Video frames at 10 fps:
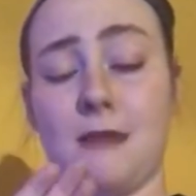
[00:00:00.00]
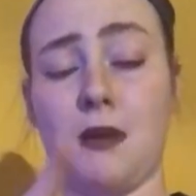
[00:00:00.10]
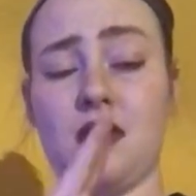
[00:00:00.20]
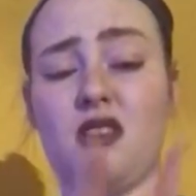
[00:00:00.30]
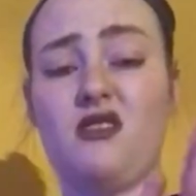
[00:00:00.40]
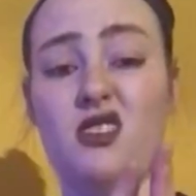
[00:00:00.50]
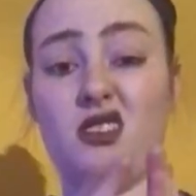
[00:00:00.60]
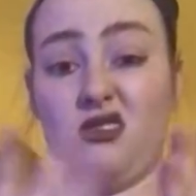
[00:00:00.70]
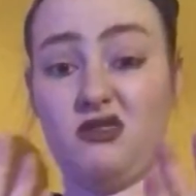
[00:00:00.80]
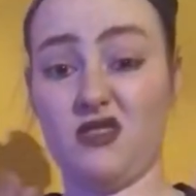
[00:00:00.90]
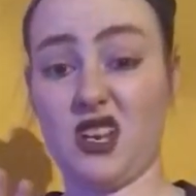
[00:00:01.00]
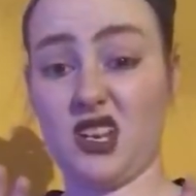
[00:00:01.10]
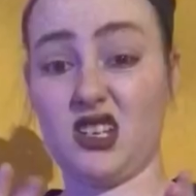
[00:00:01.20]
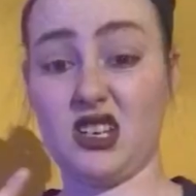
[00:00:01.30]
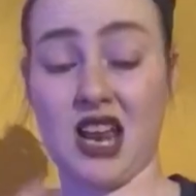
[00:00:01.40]
with some solutions
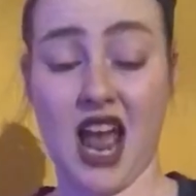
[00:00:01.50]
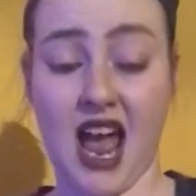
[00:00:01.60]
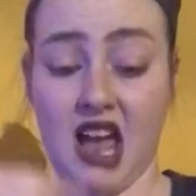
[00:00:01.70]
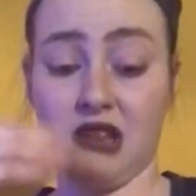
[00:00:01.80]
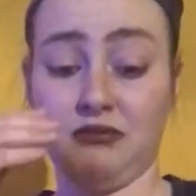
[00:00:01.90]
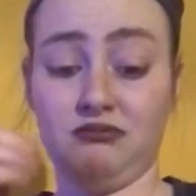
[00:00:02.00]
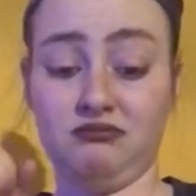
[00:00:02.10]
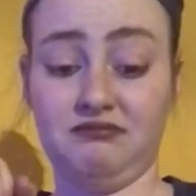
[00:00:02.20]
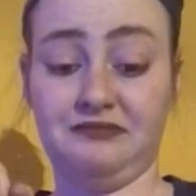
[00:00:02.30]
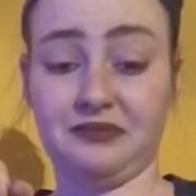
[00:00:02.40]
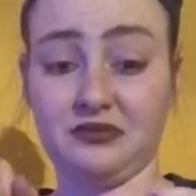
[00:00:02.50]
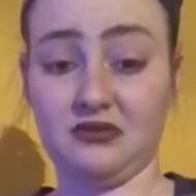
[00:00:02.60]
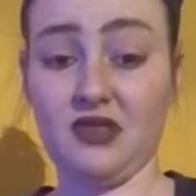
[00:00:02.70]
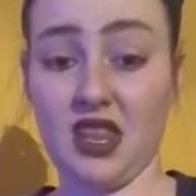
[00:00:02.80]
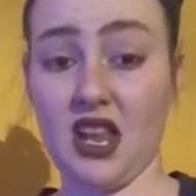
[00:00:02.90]
that can help you, whether you're a
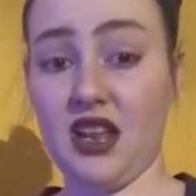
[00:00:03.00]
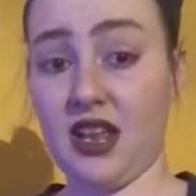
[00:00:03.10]
woman